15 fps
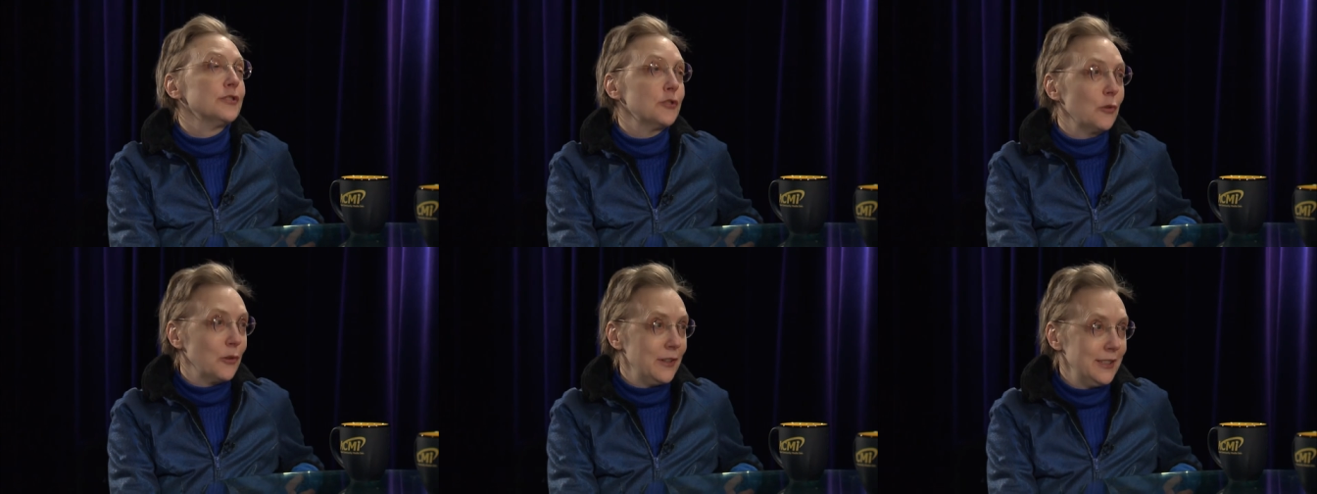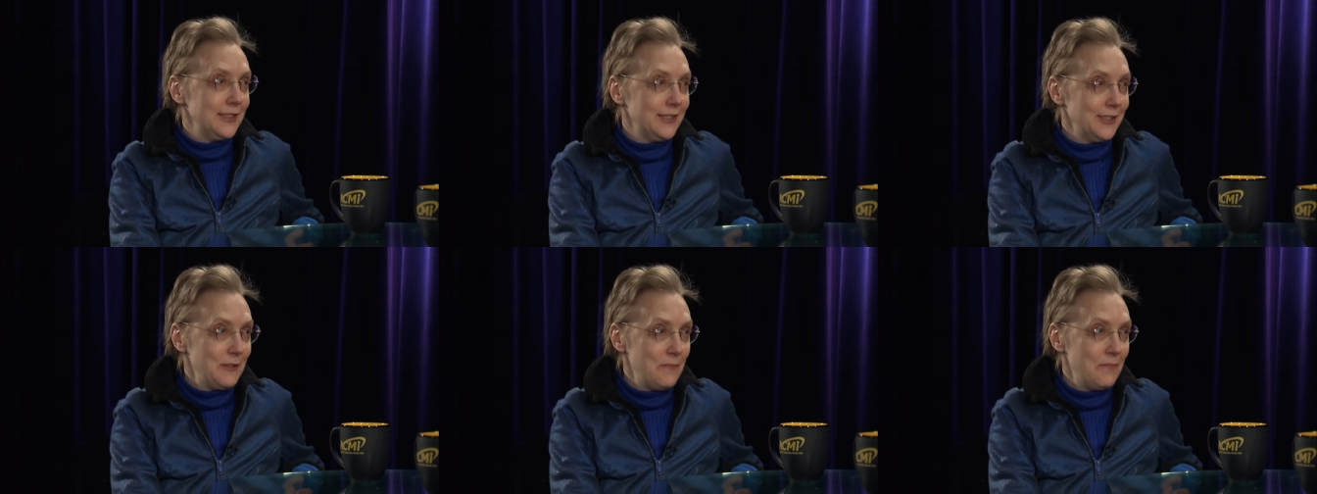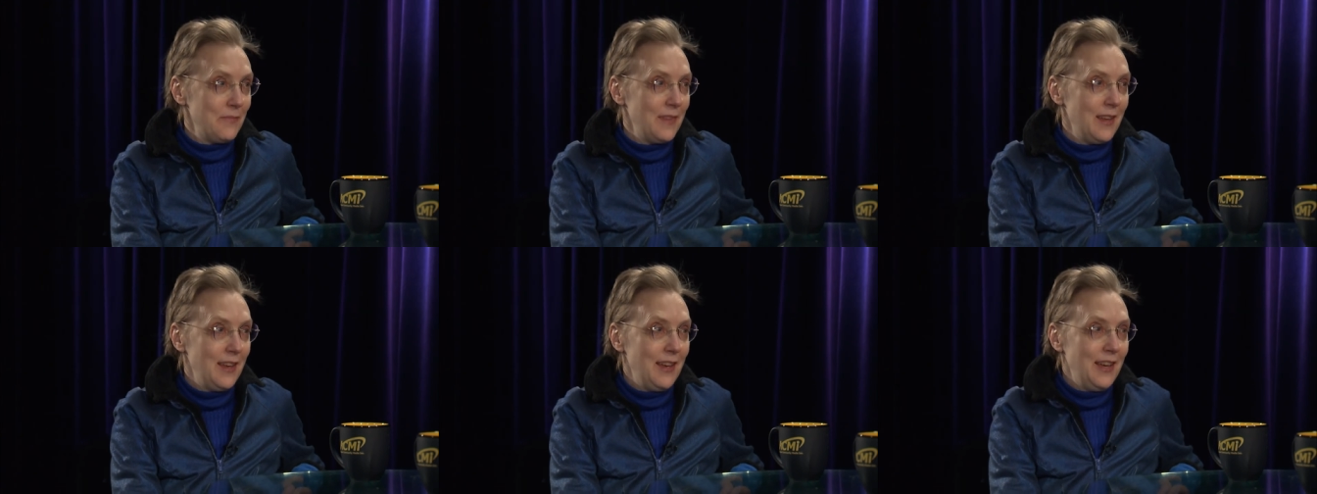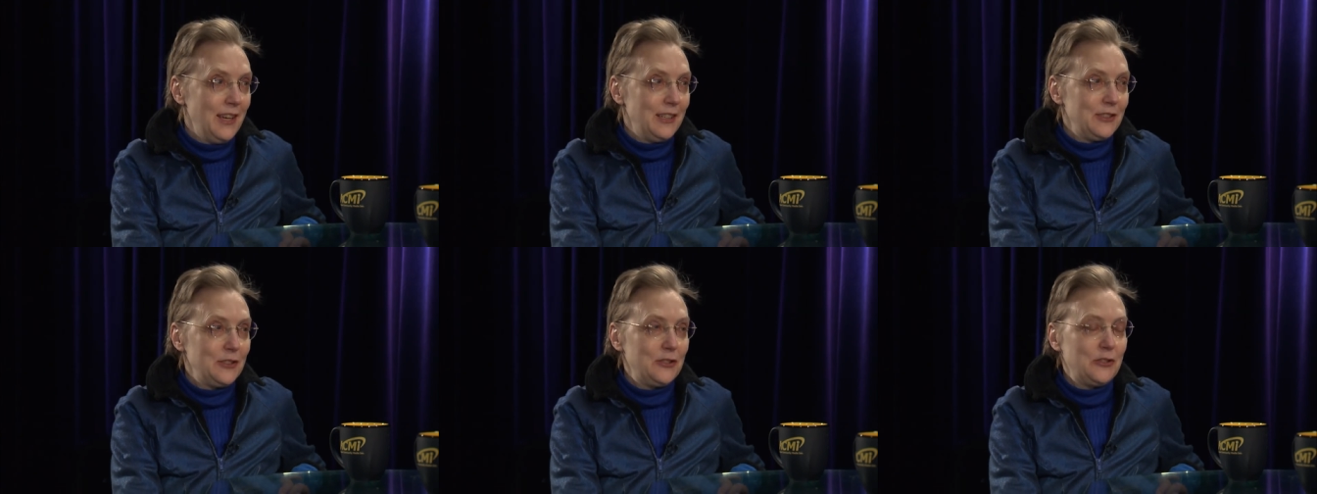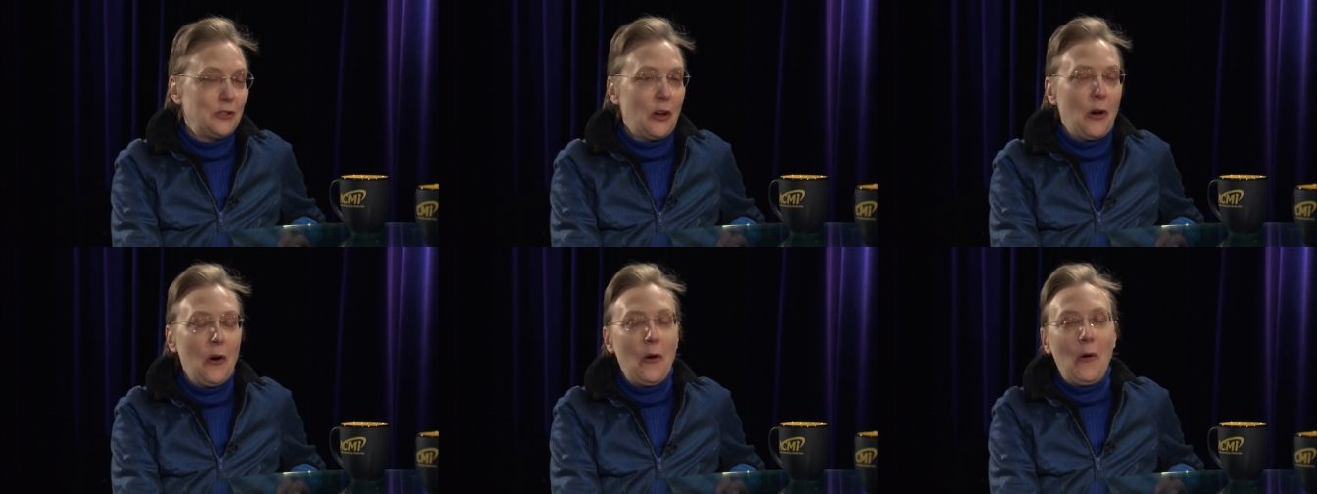stories.
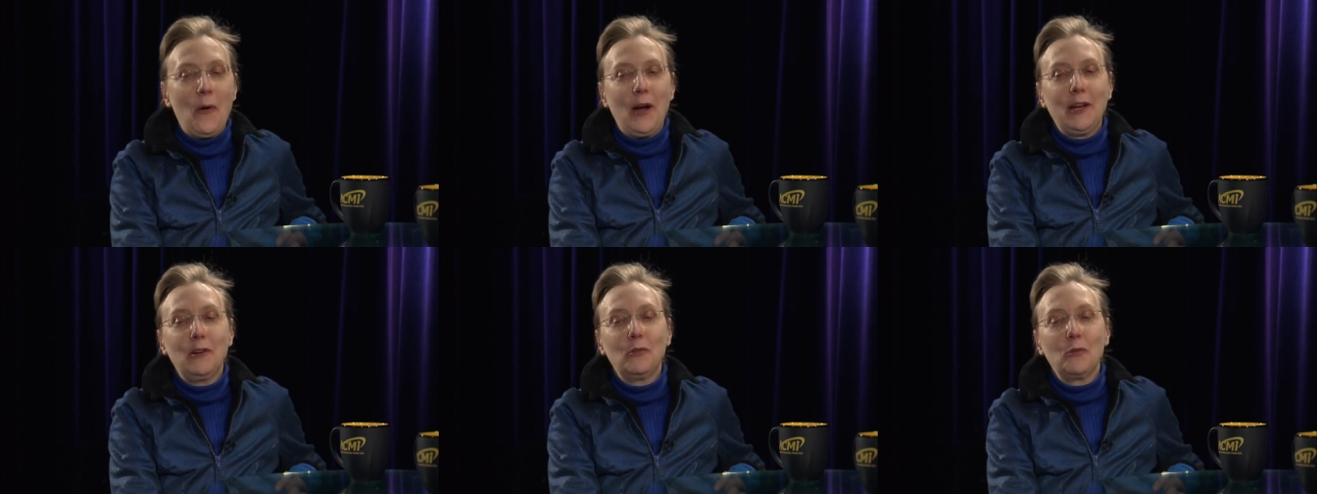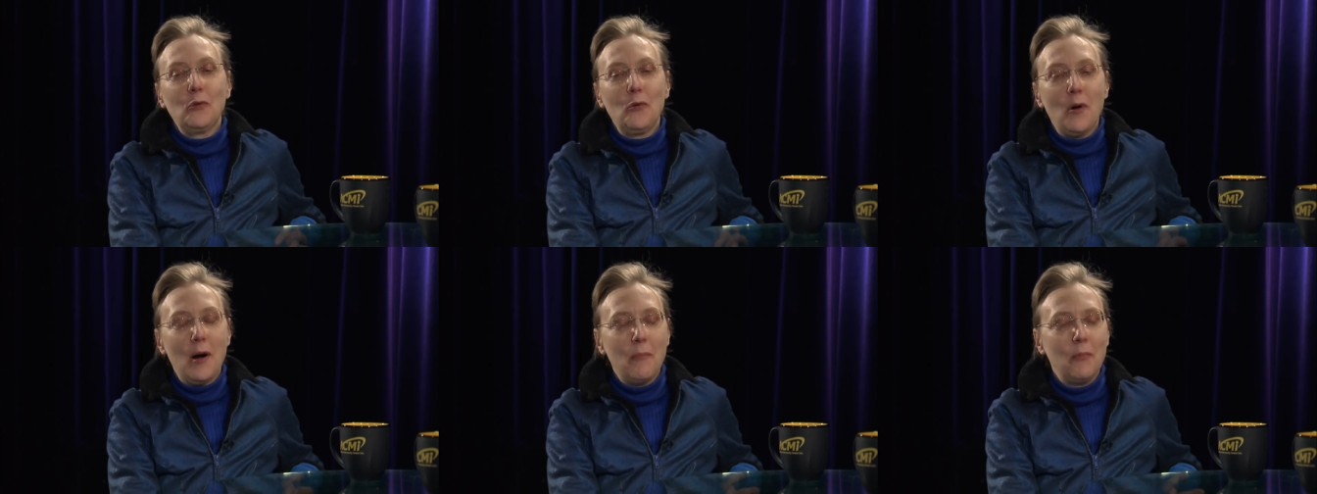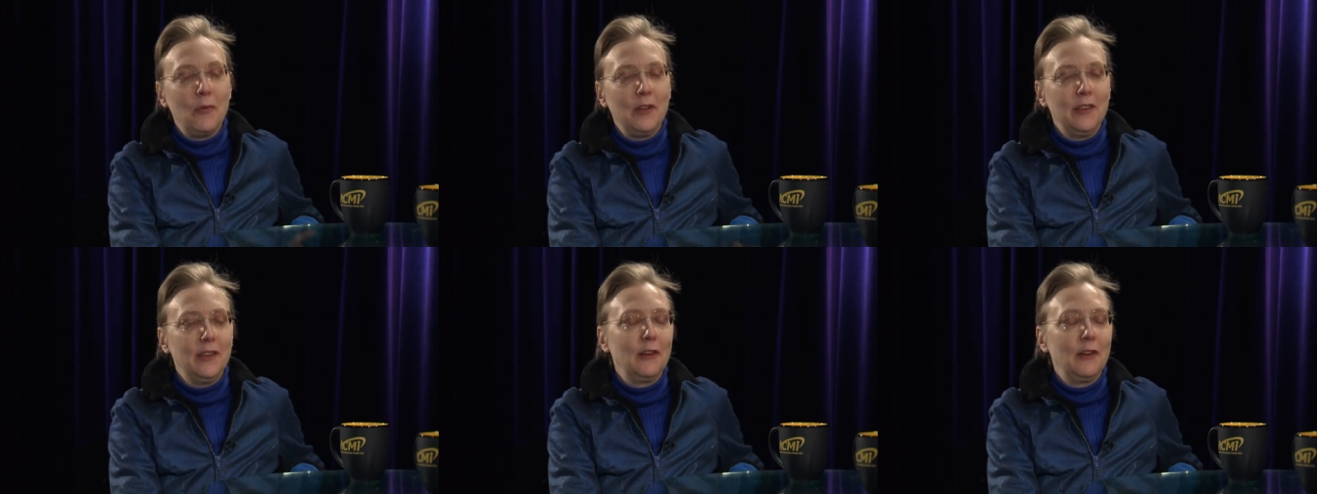So I grew up with,